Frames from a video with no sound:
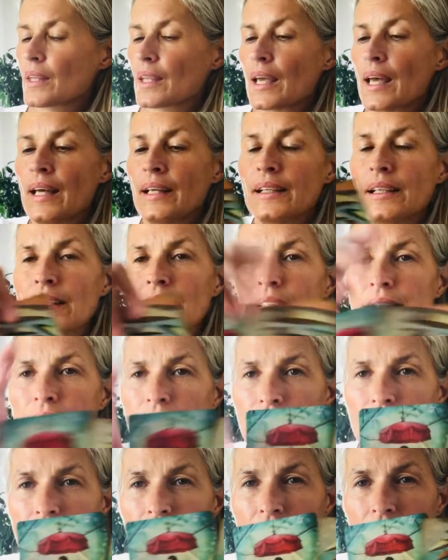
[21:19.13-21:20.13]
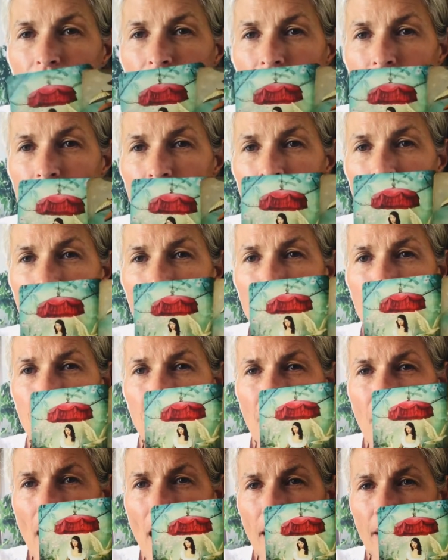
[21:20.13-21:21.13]
And it's the
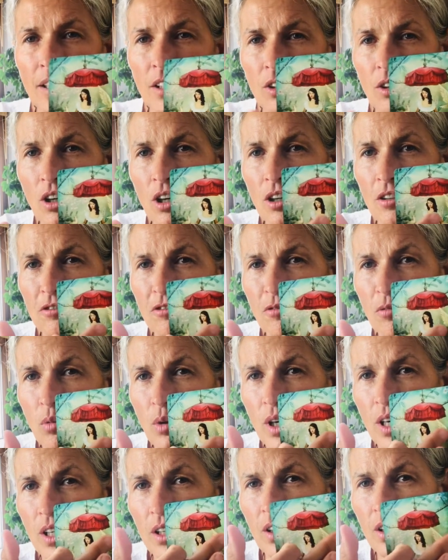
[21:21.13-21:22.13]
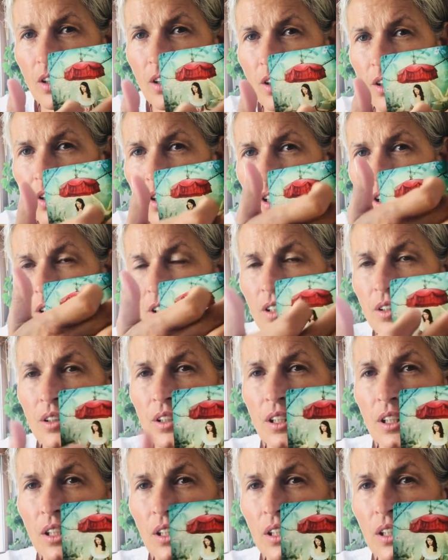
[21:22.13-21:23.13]
flying off where the
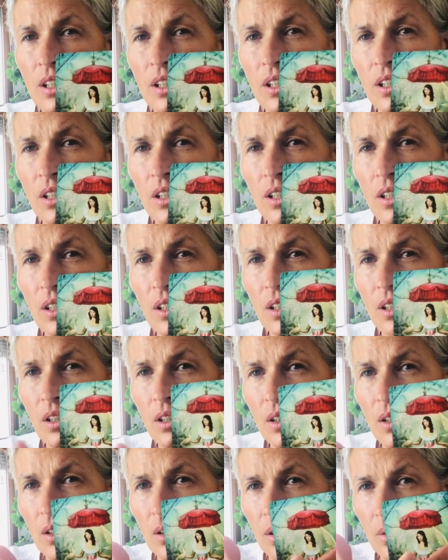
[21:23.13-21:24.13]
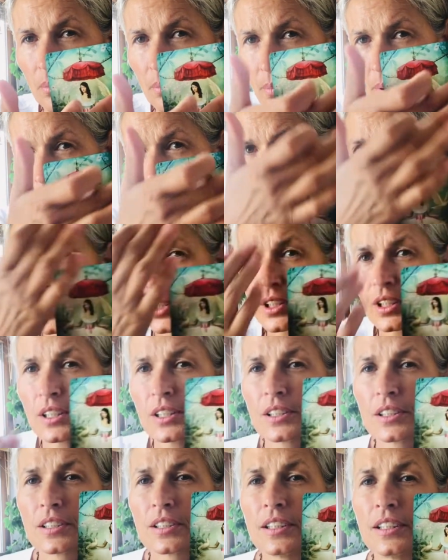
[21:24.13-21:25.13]
bird
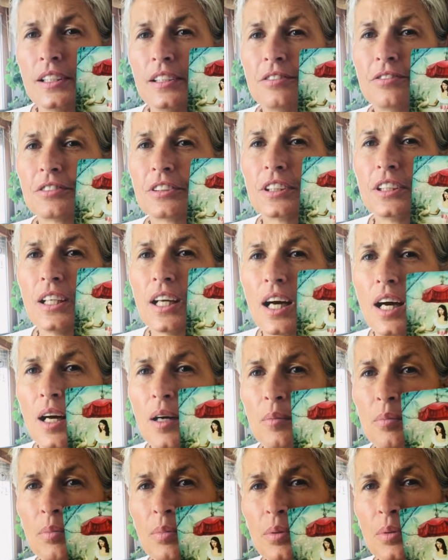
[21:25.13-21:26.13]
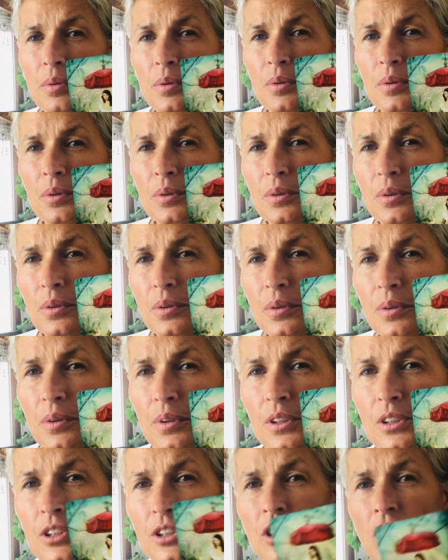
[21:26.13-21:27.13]
is lifting up.
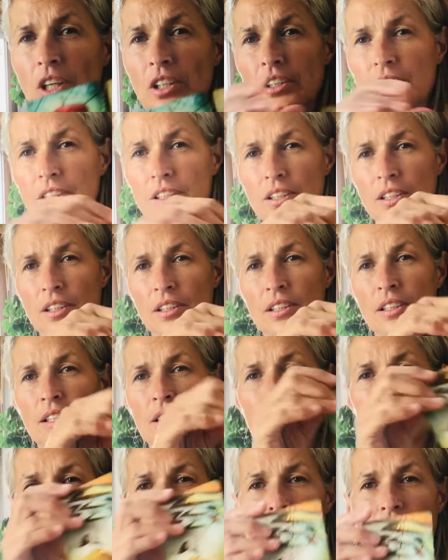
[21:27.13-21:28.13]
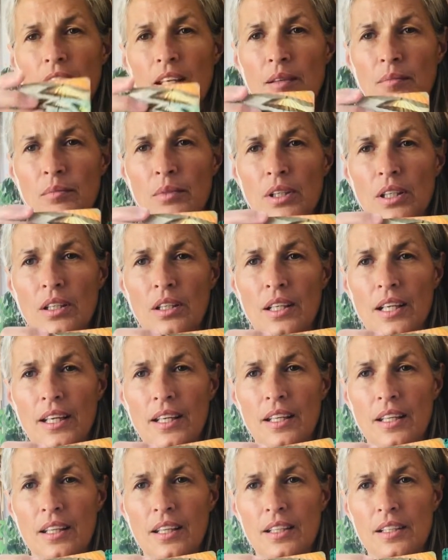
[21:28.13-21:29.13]
It's not this came
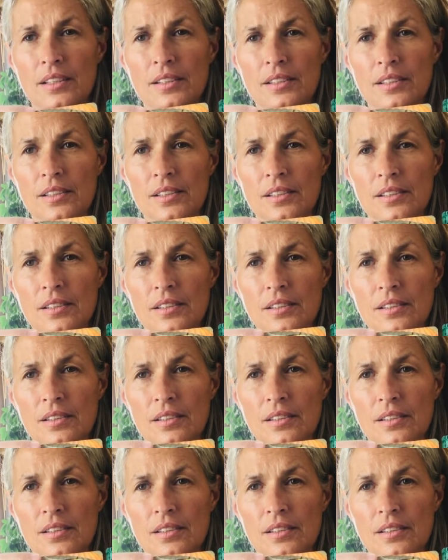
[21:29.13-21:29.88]
like this.